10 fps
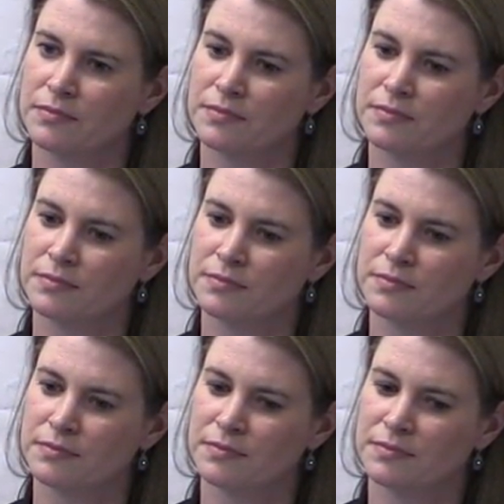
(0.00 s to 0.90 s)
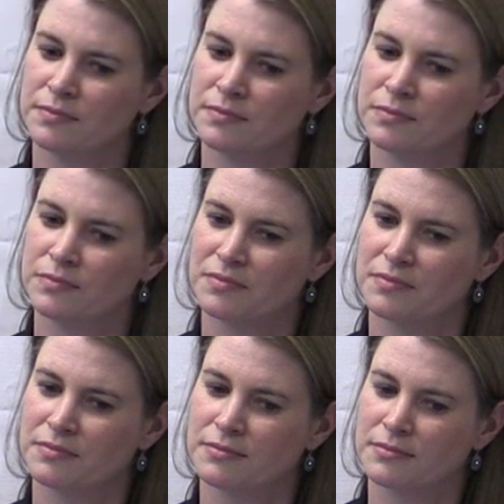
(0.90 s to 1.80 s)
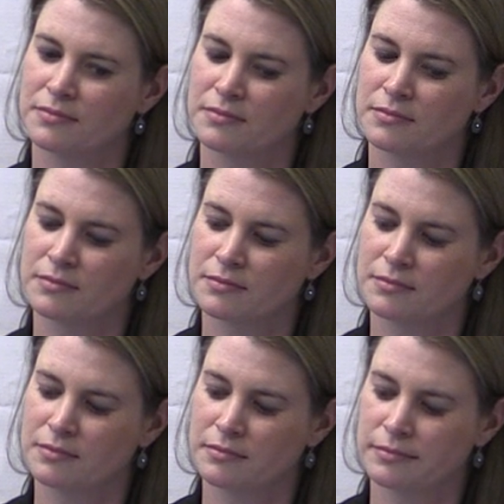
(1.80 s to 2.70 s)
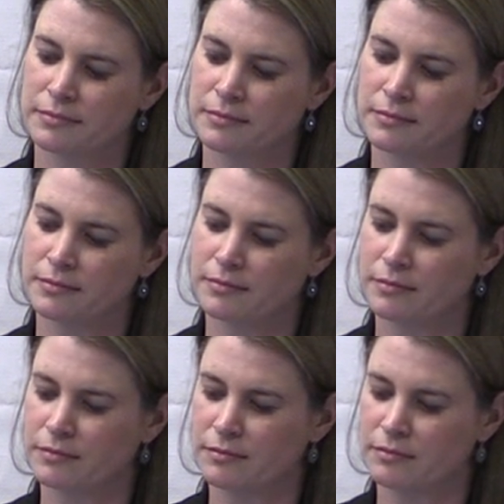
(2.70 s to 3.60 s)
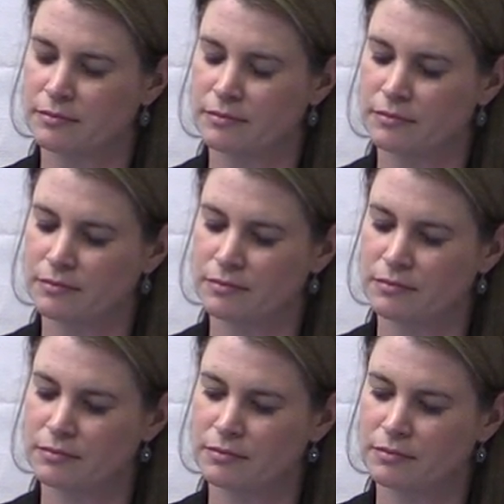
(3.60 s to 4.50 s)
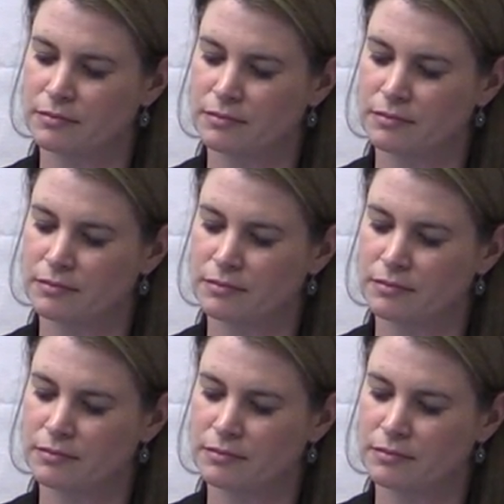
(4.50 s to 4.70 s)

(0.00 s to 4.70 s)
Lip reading: (silent)